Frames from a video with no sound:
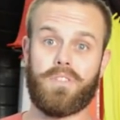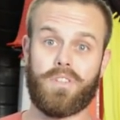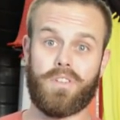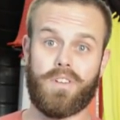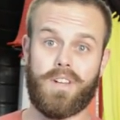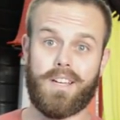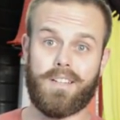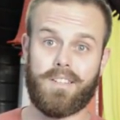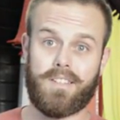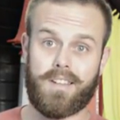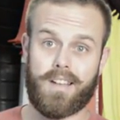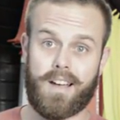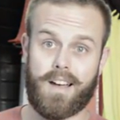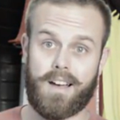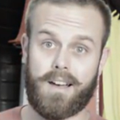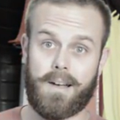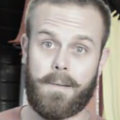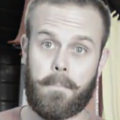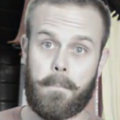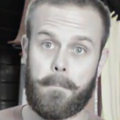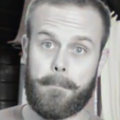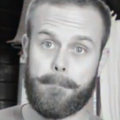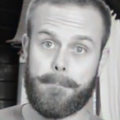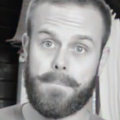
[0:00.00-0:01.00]
Until next
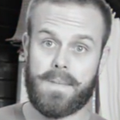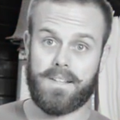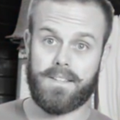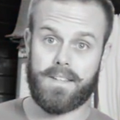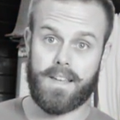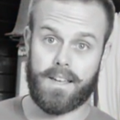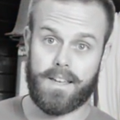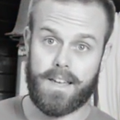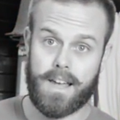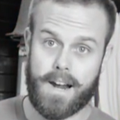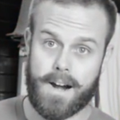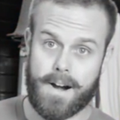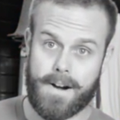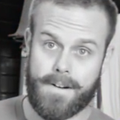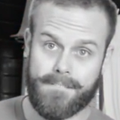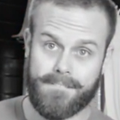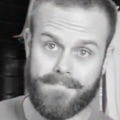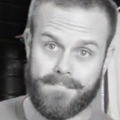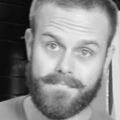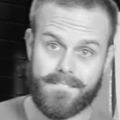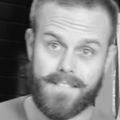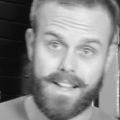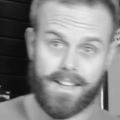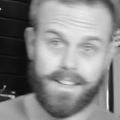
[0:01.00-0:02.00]
time, take care.
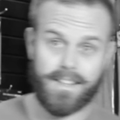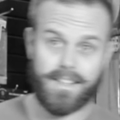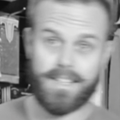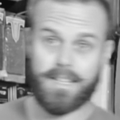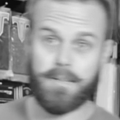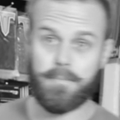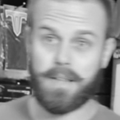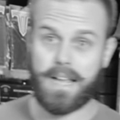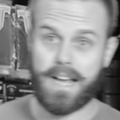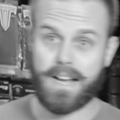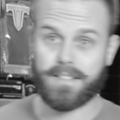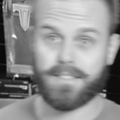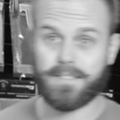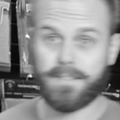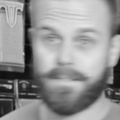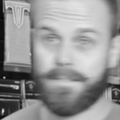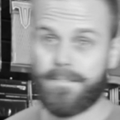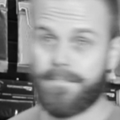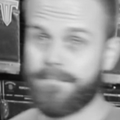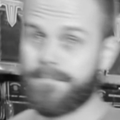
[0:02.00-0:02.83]
Keep laxing.